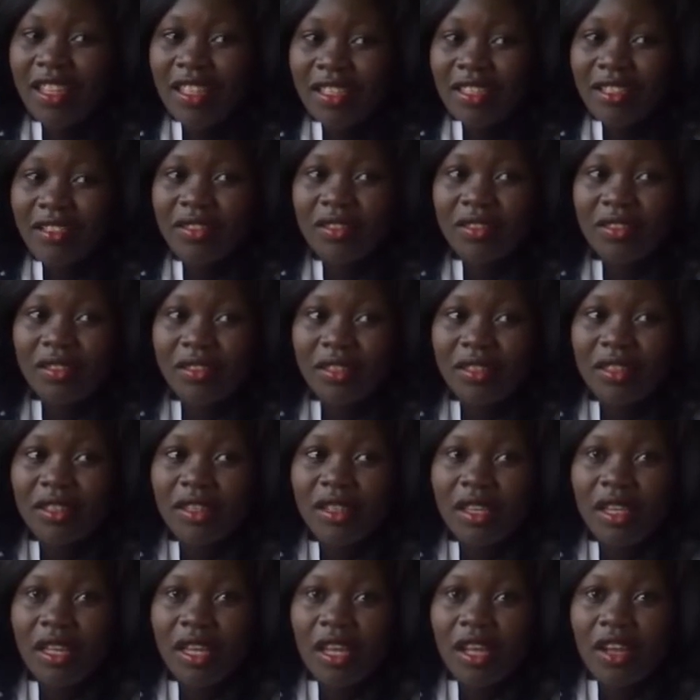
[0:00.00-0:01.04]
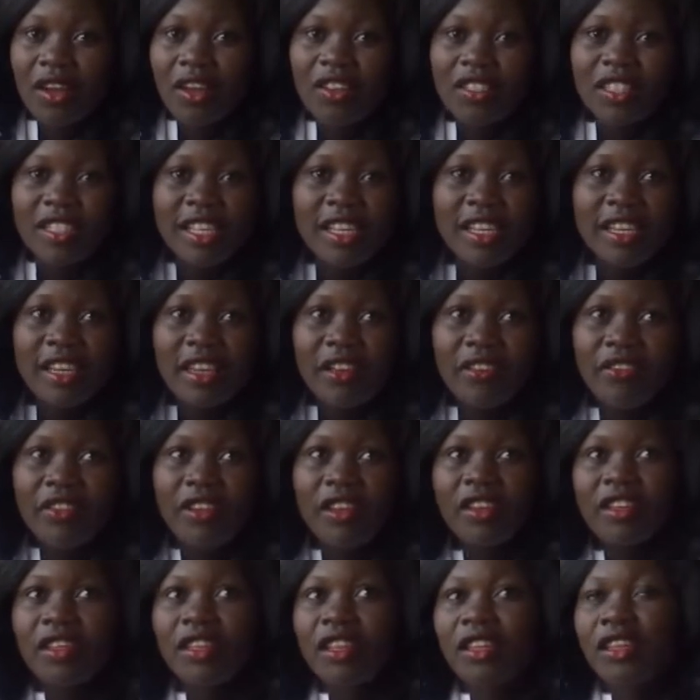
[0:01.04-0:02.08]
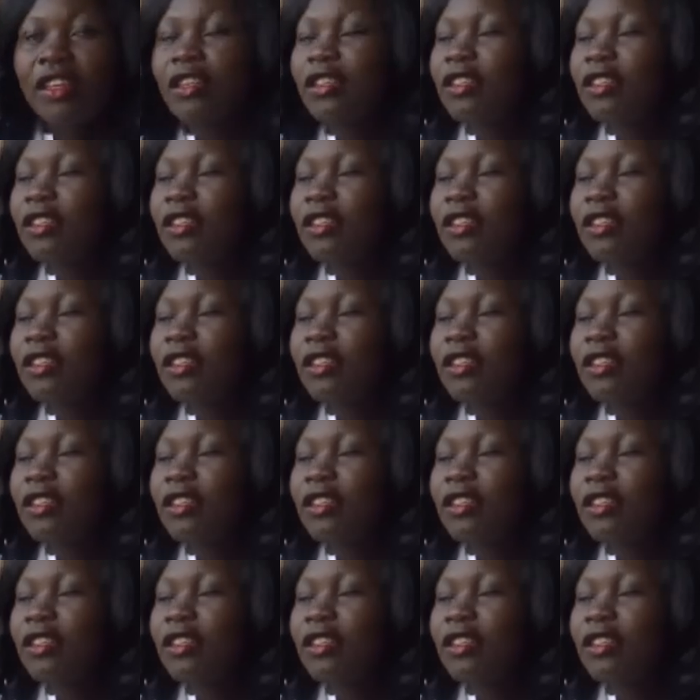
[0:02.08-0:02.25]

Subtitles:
That's good. Because even